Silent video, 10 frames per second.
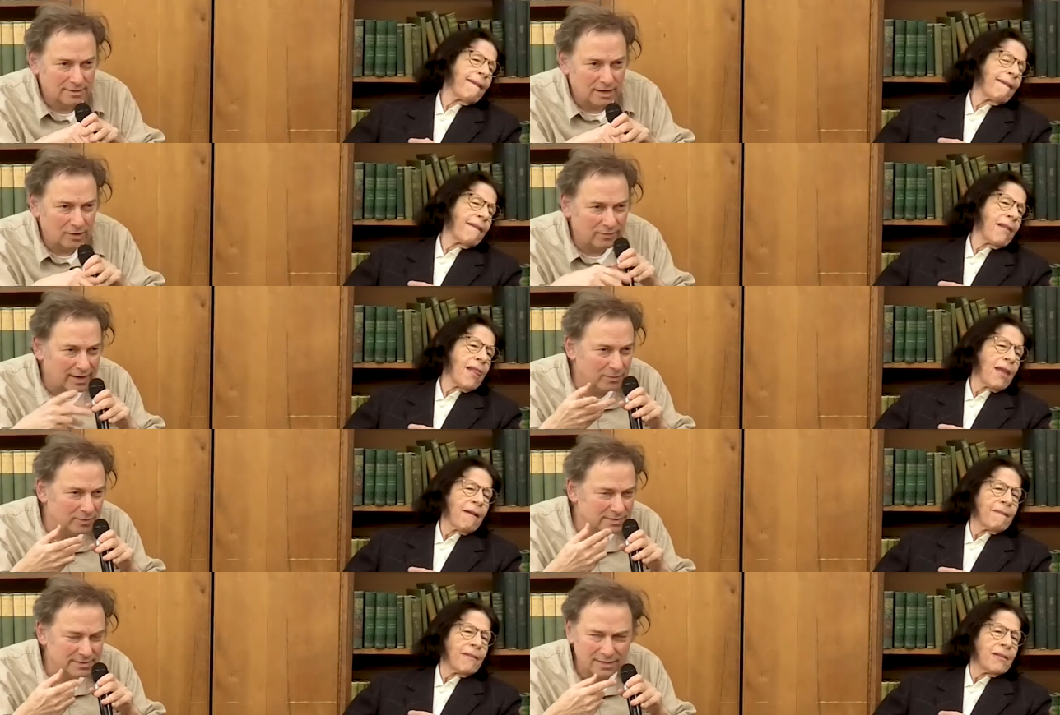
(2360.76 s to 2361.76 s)
Speaker 1: Oh, that
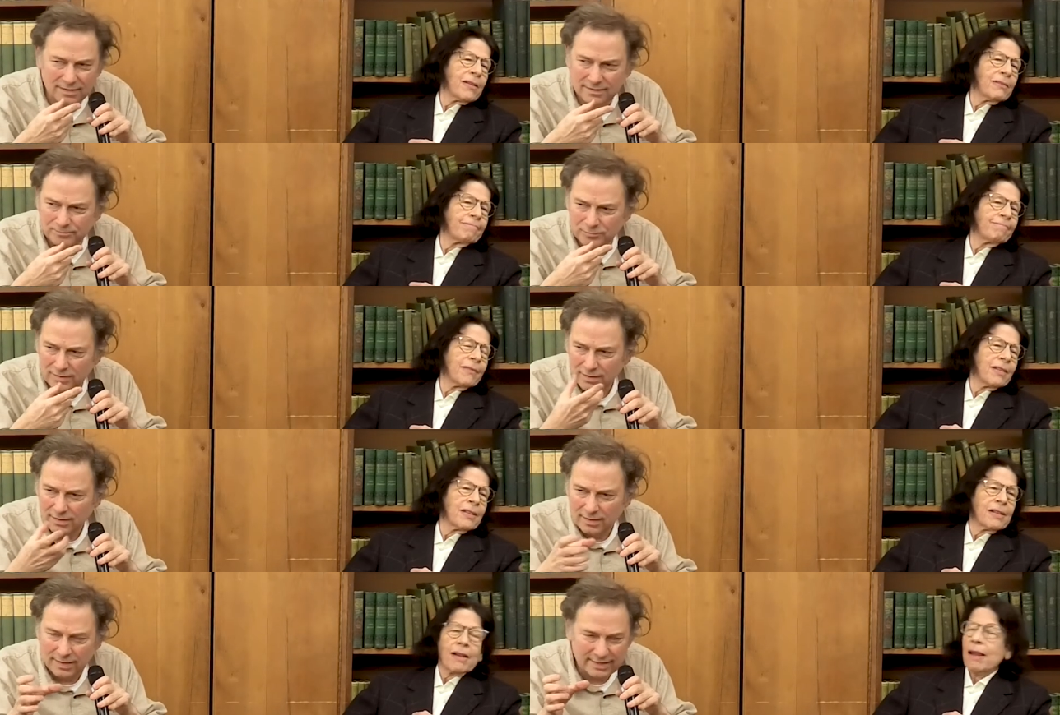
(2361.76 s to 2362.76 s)
was a,
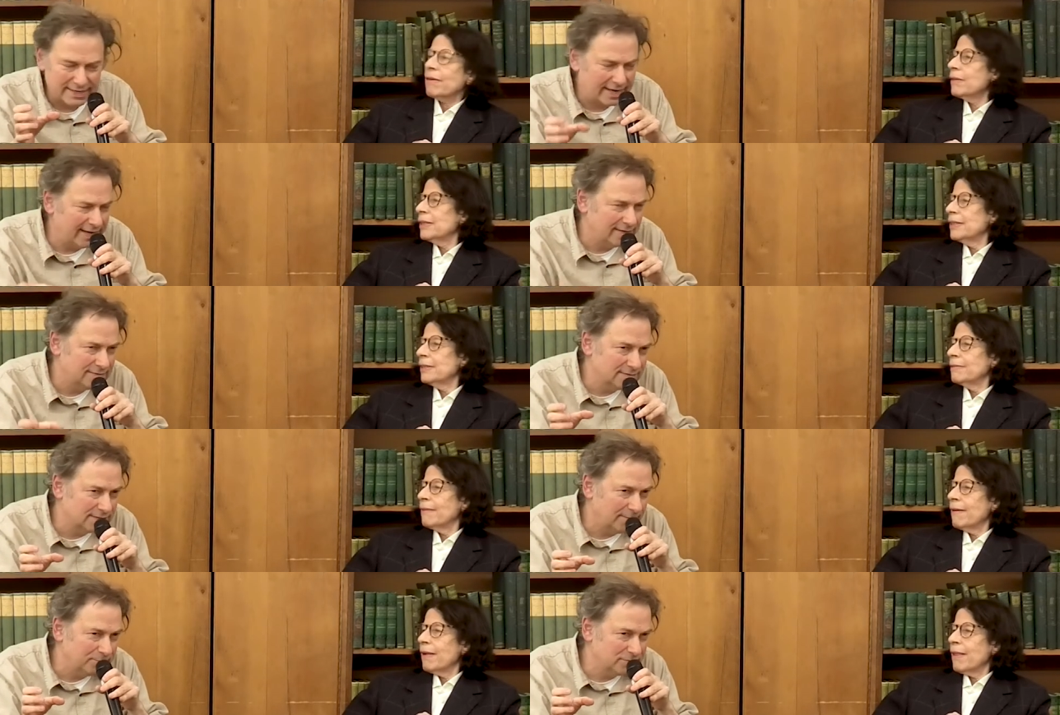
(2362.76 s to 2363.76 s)
uh, a canned
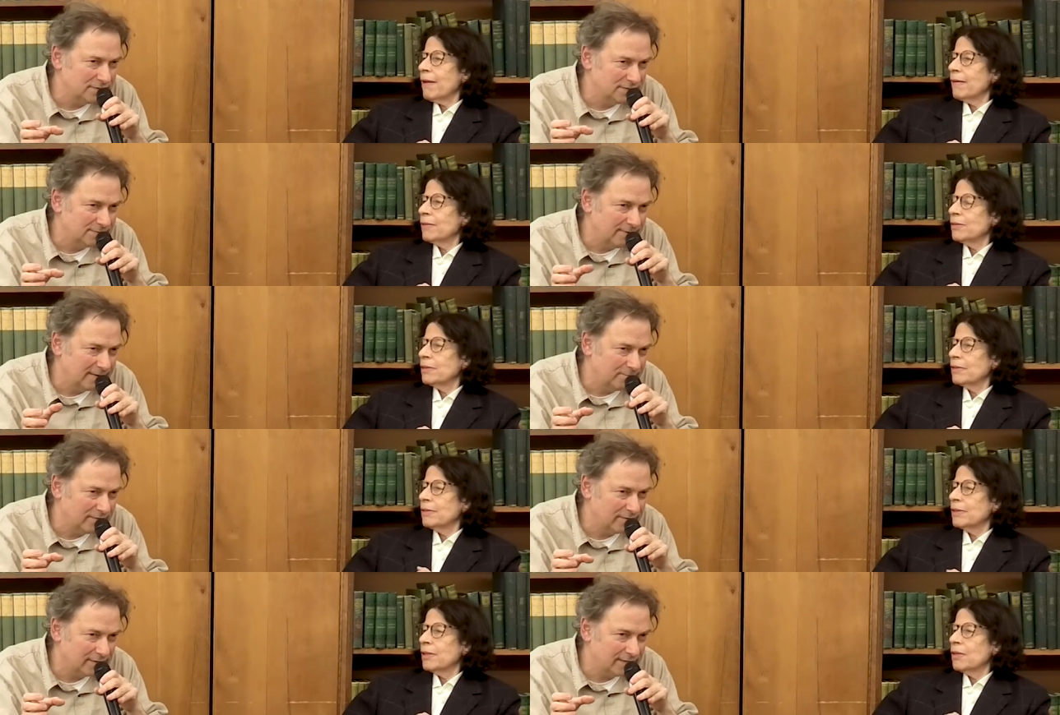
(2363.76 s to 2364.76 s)
substance made
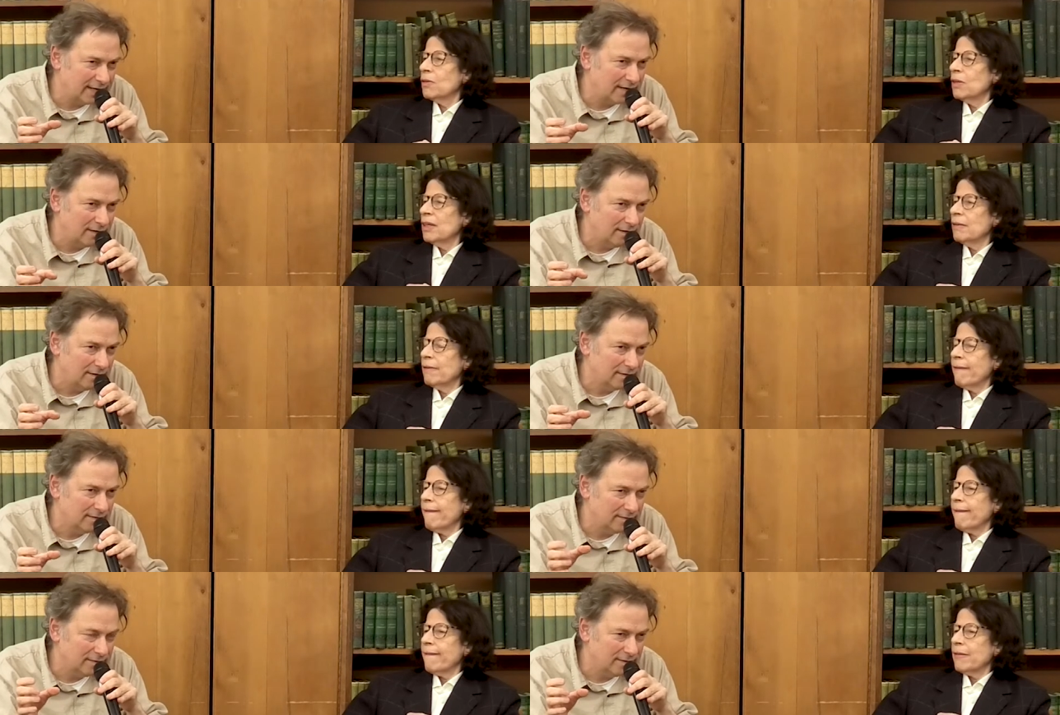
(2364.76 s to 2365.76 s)
by the
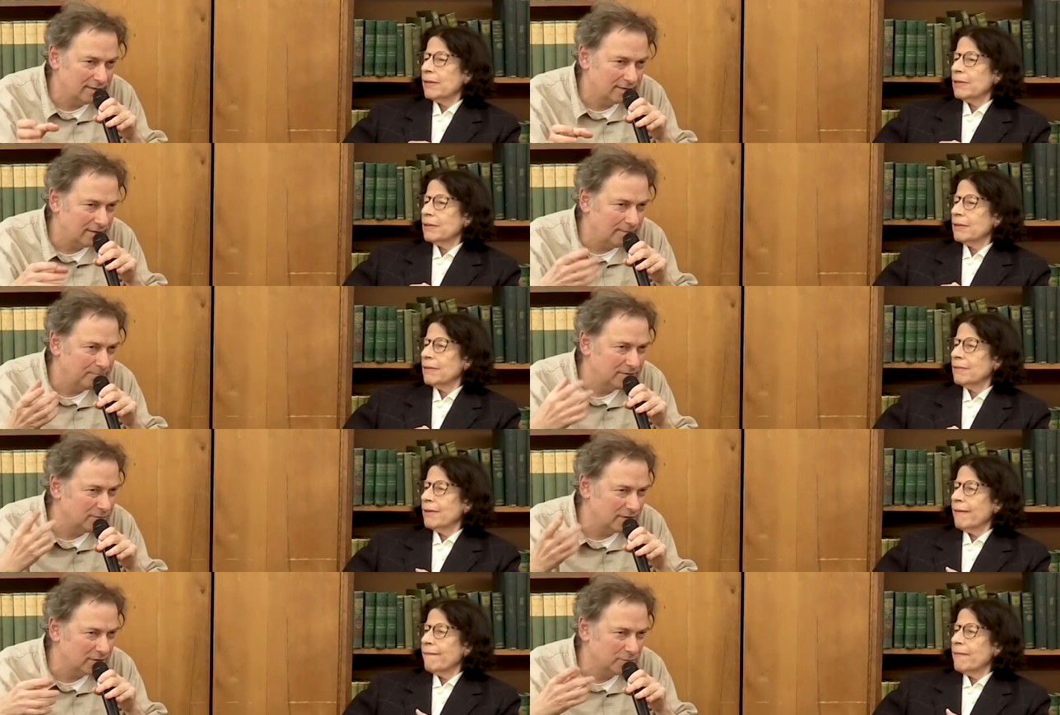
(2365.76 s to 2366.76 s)
Kellogg uh,
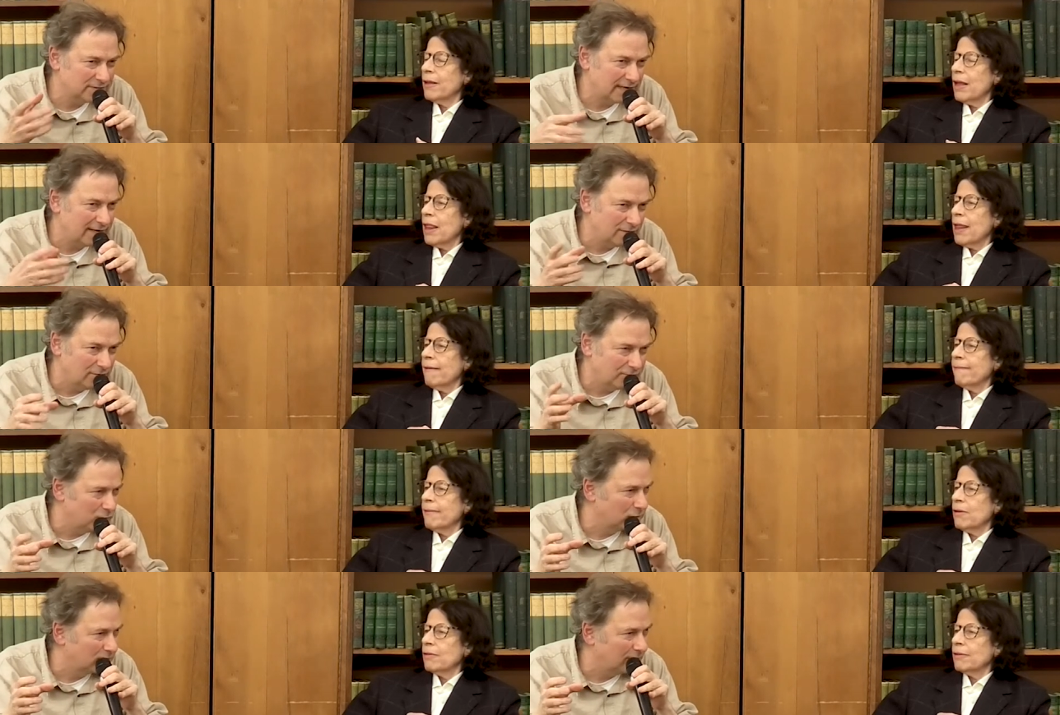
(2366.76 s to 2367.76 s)
company when it was a health
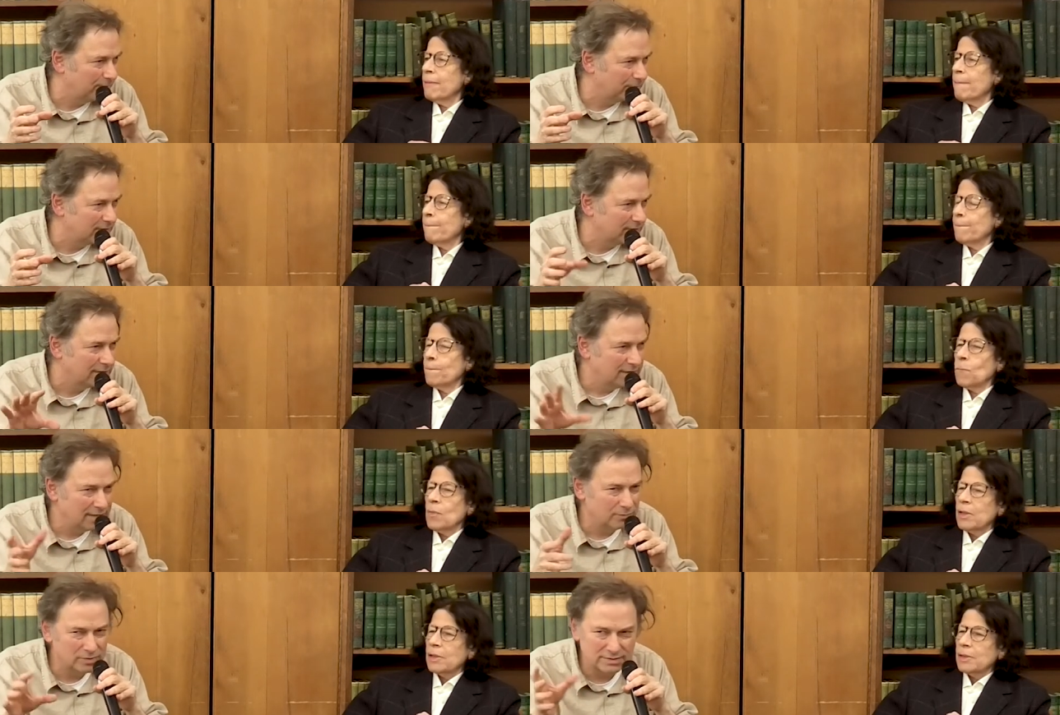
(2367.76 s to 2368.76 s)
food company.
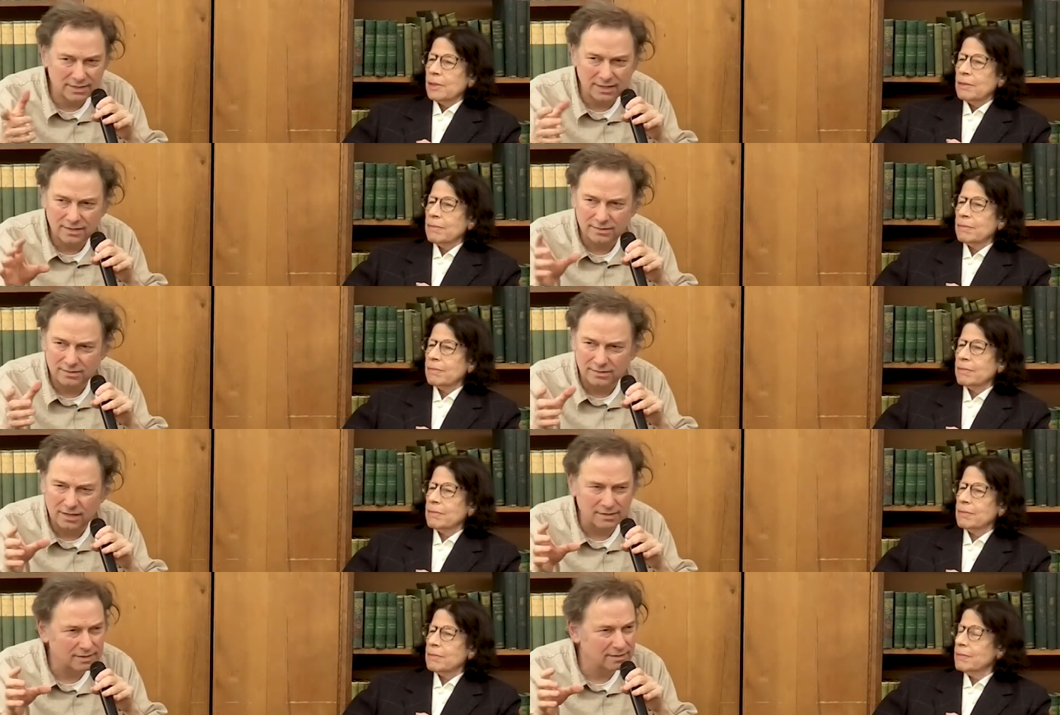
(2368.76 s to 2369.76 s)
It was a
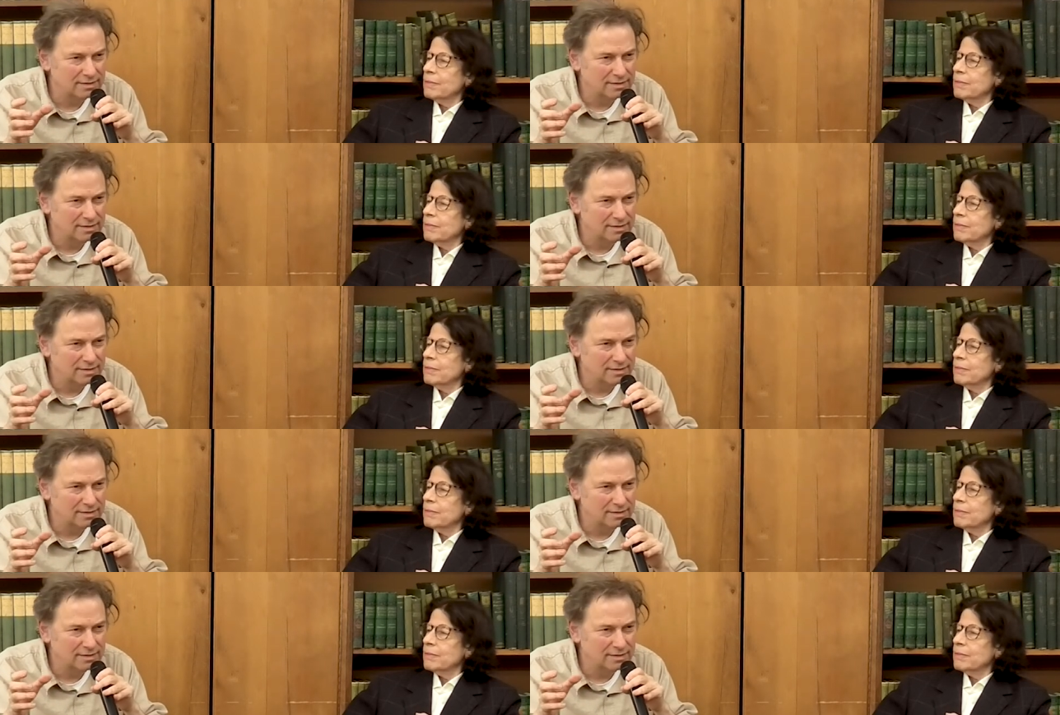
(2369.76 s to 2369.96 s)
nut,